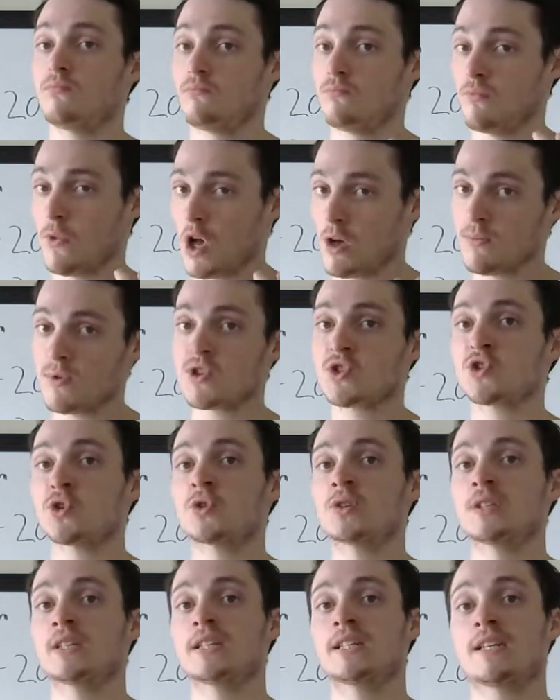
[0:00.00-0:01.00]
almost
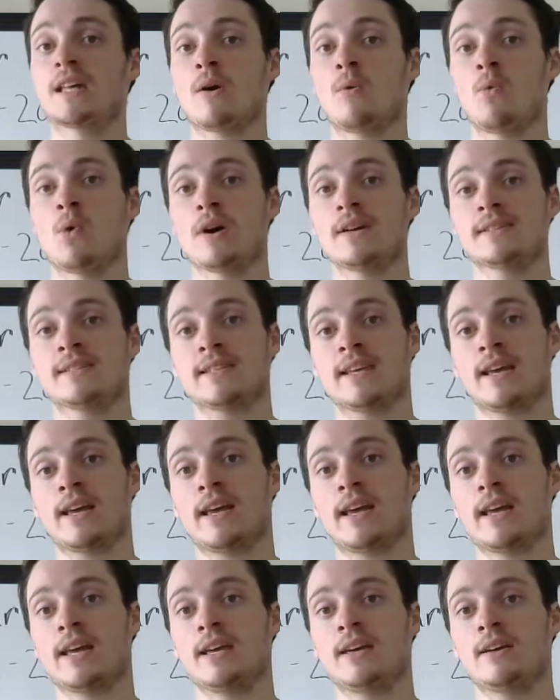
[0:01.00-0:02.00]
certainly that was
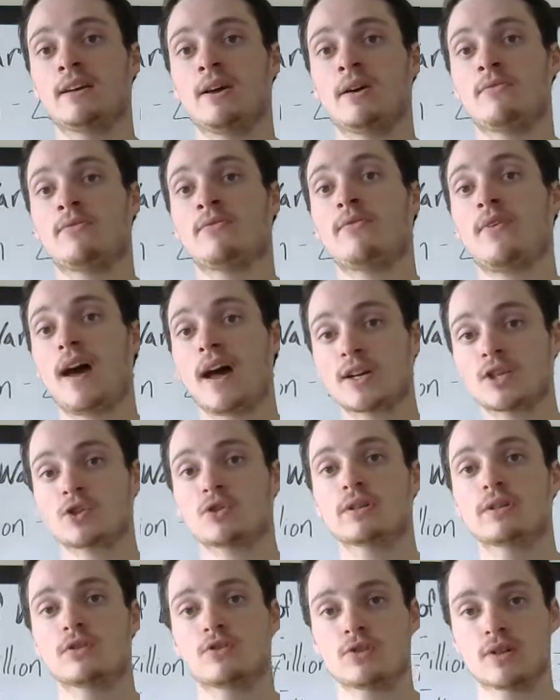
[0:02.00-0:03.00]
a factor
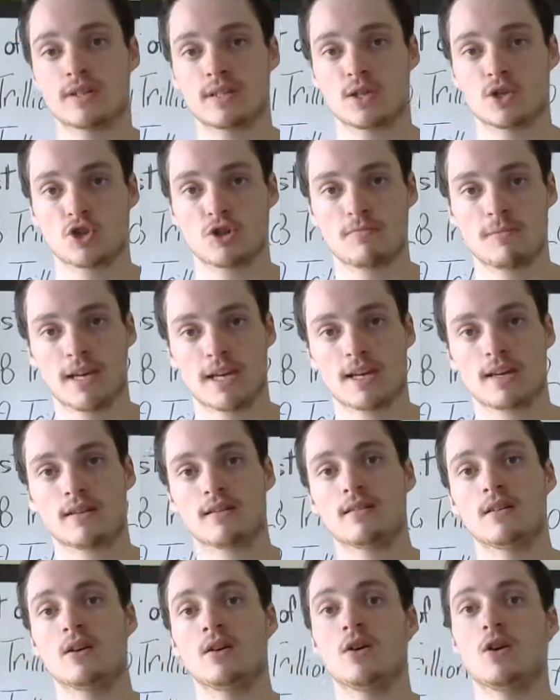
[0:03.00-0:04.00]
in their decision making.
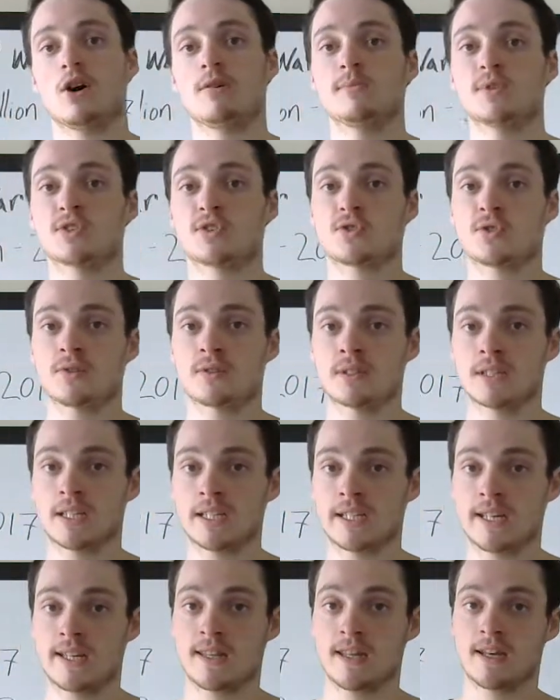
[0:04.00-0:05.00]
Almost
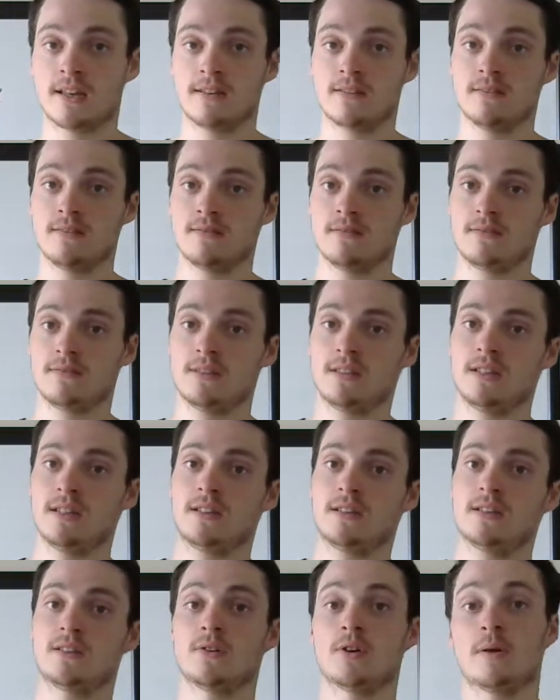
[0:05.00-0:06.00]
certainly that
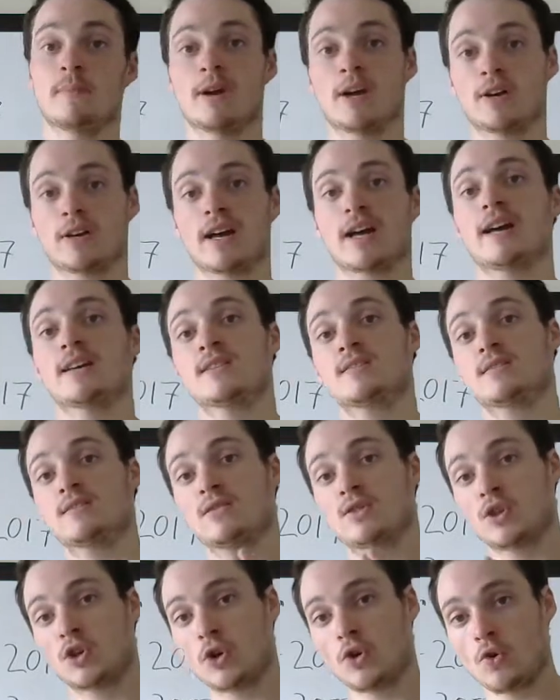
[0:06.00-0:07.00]
America has
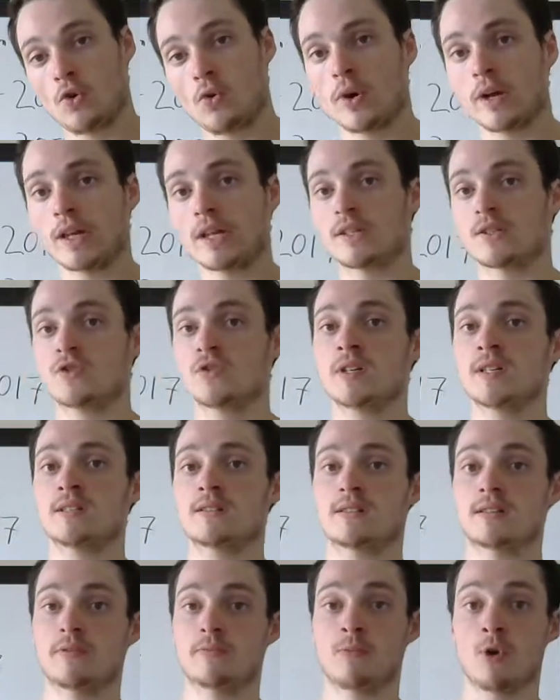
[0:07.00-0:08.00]
secured oil interests.
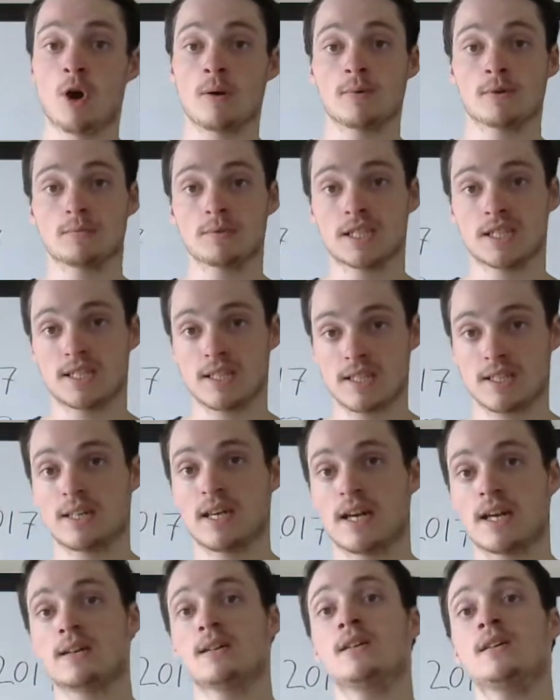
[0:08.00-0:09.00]
They probably did
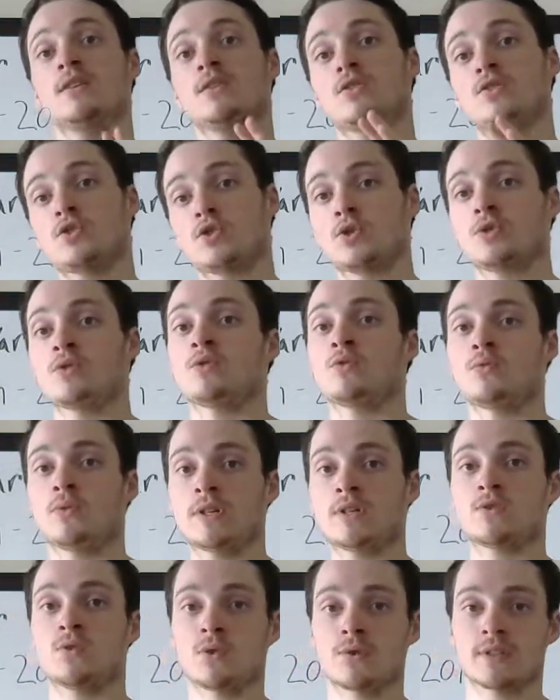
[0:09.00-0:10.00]
get certain
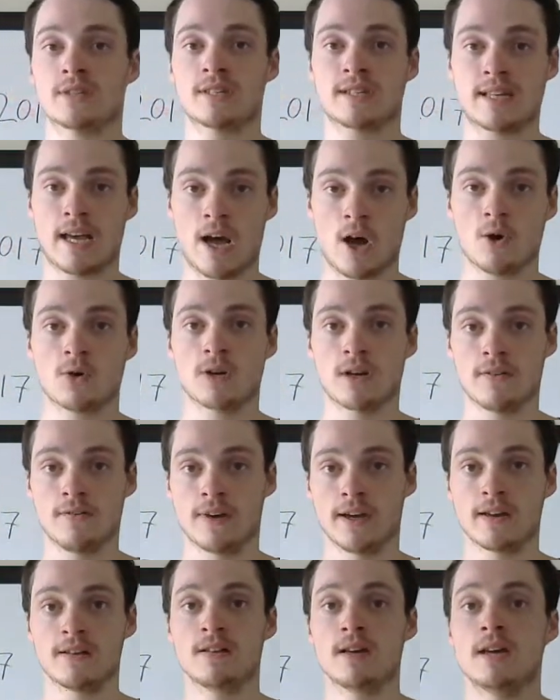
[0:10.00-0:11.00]
resources out of it,